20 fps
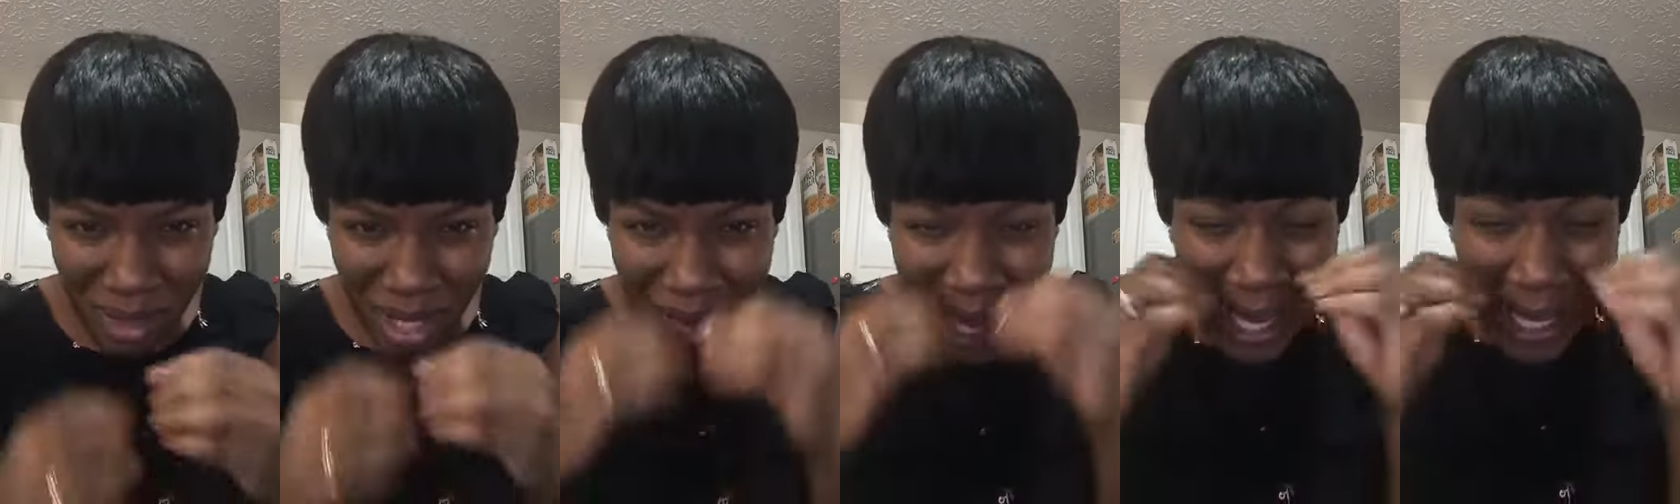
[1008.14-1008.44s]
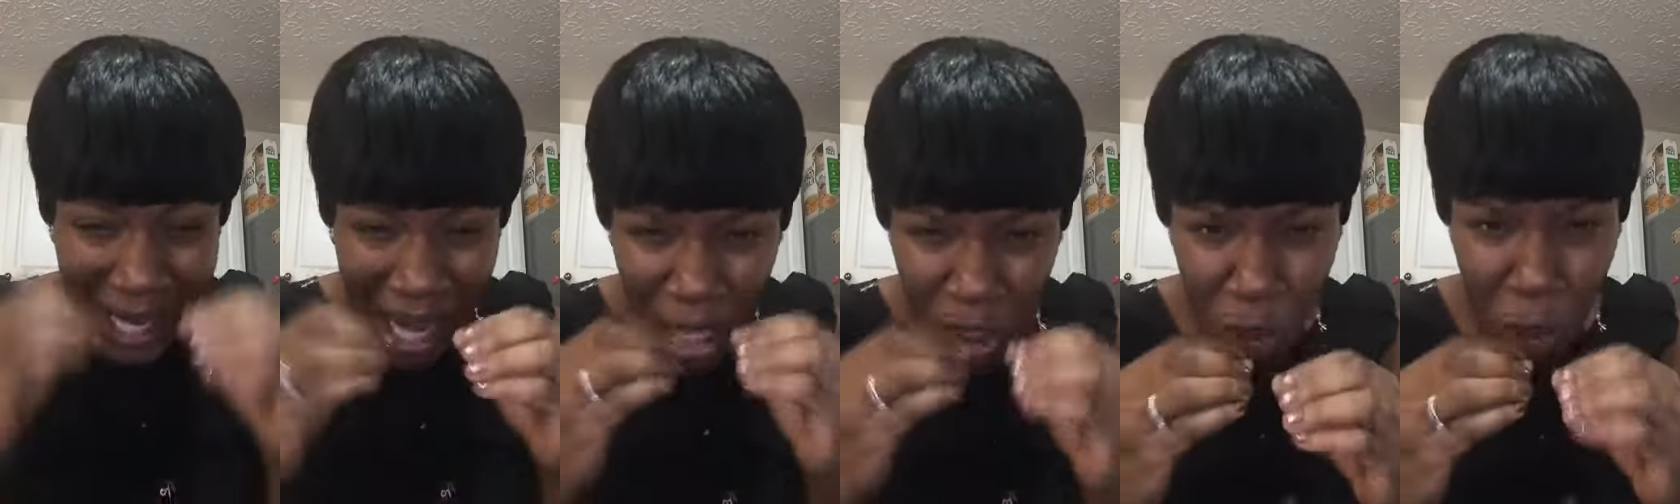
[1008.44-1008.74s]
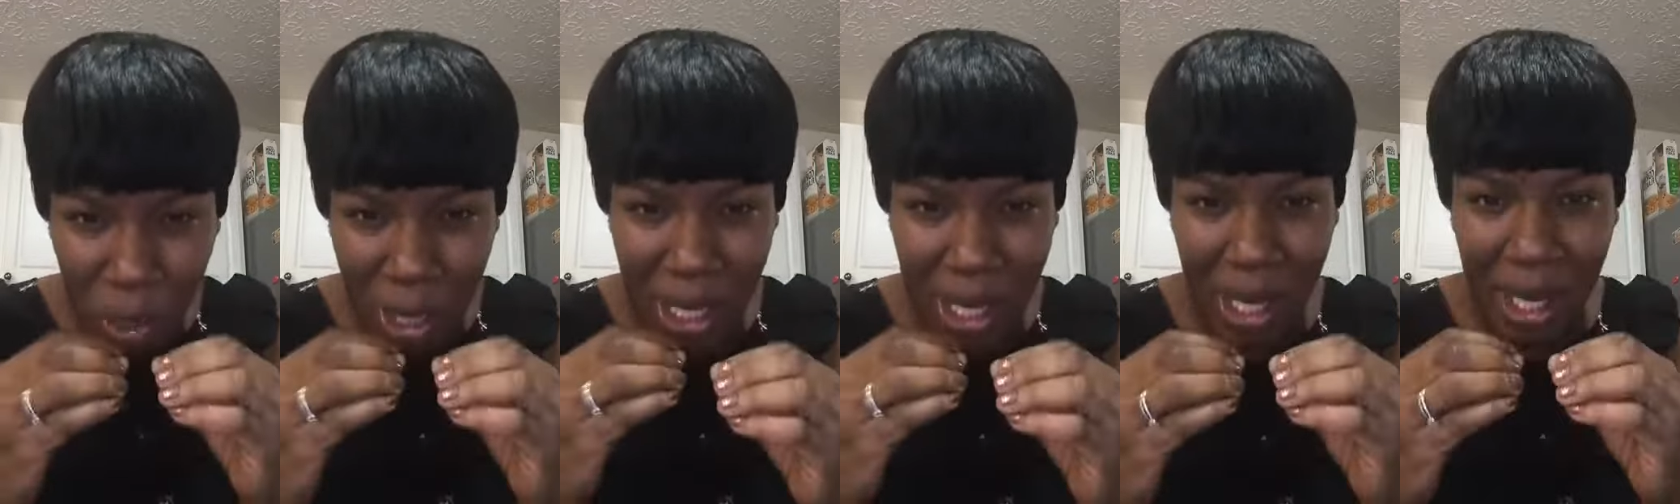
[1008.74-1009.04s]

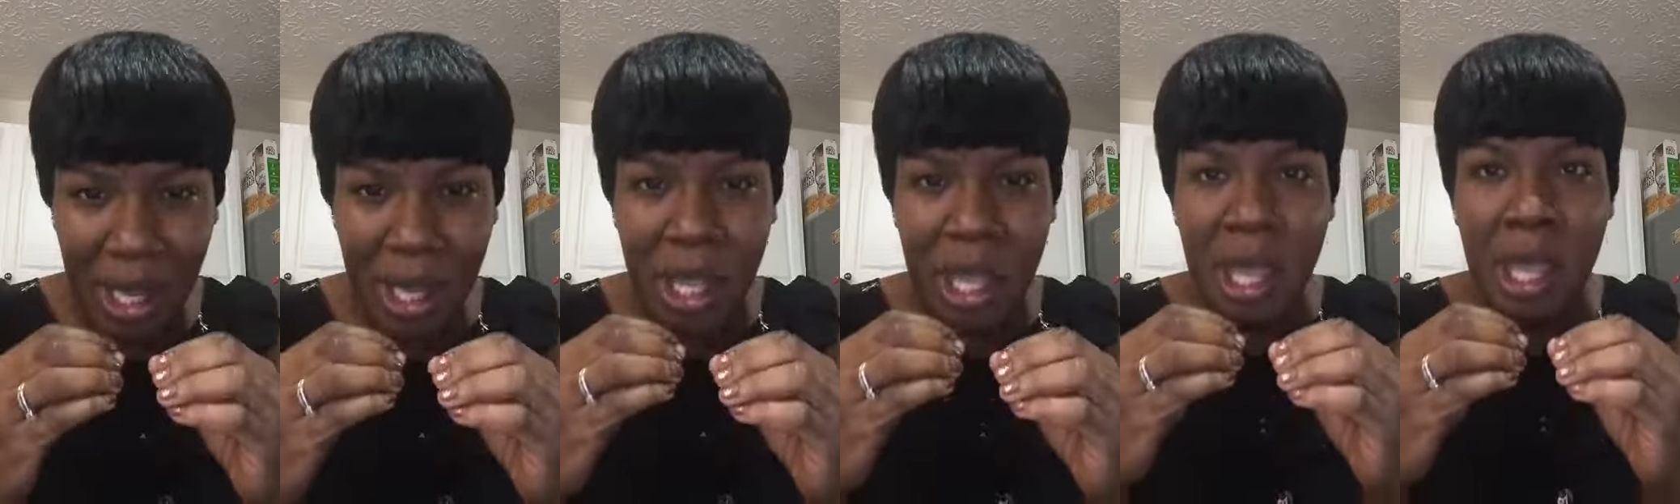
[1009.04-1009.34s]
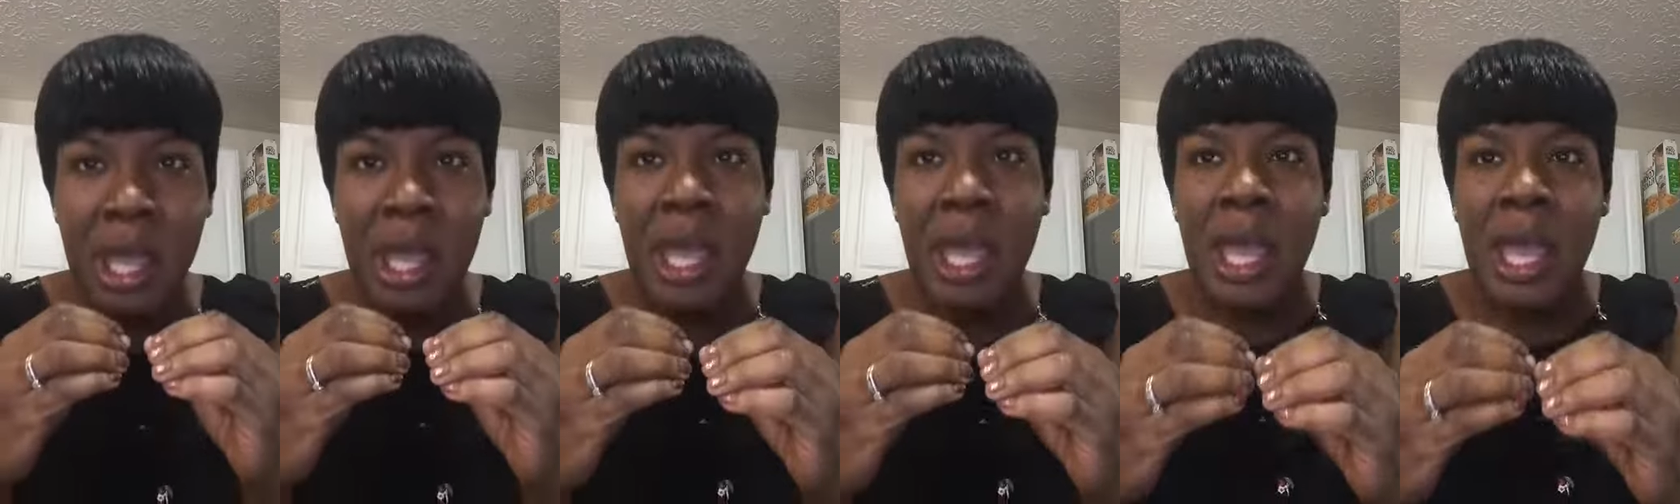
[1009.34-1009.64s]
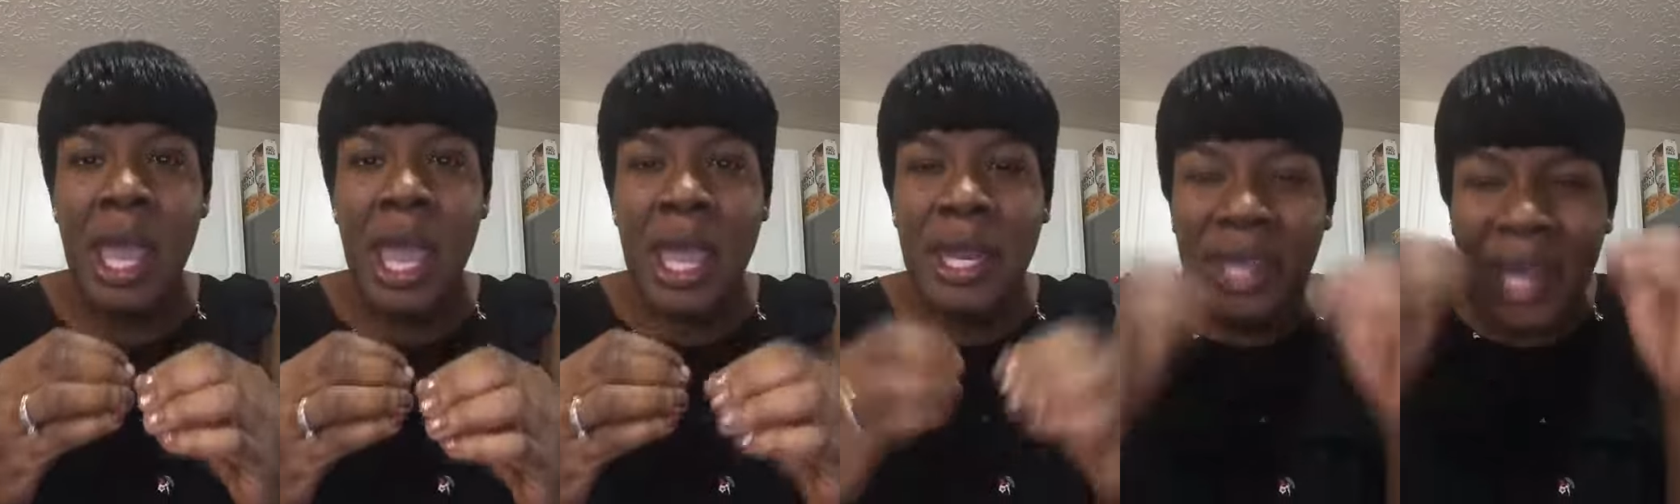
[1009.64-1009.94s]
naturally,
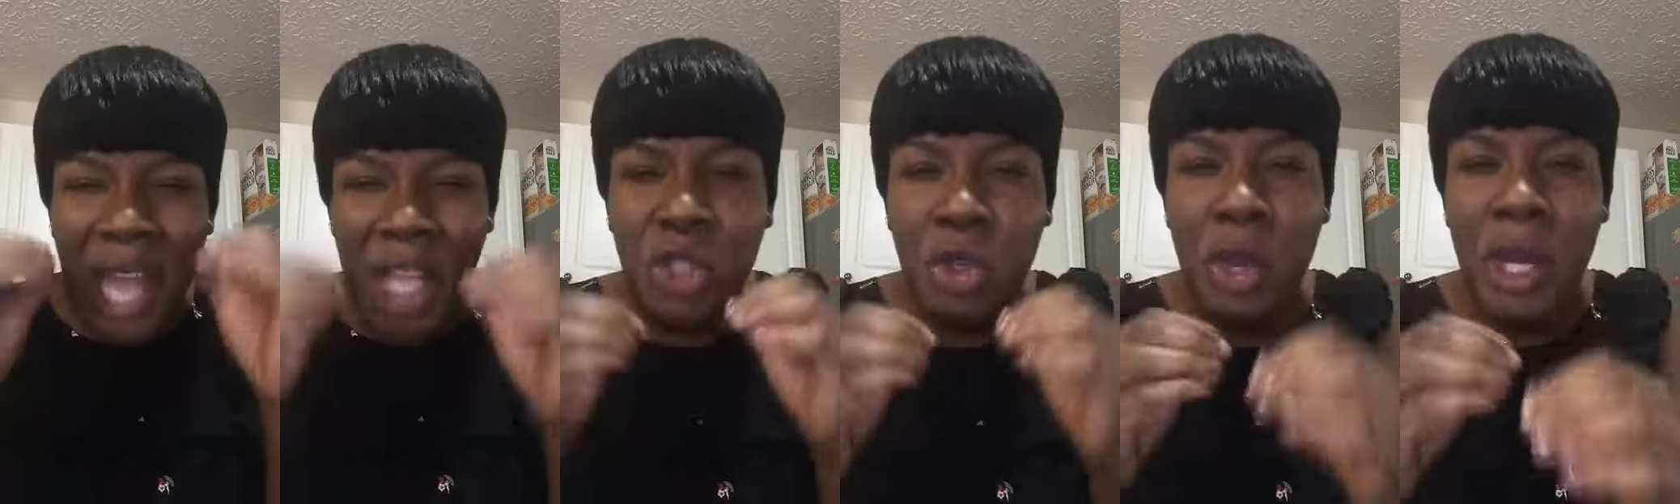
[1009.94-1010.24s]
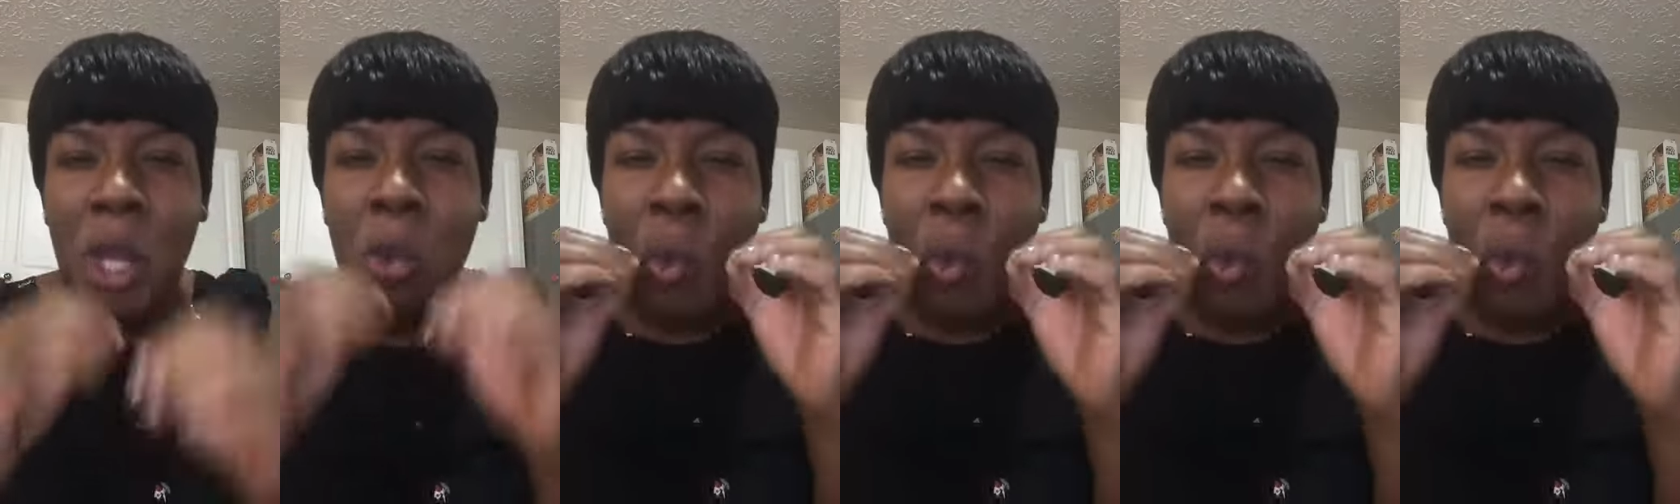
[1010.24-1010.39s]
naturally,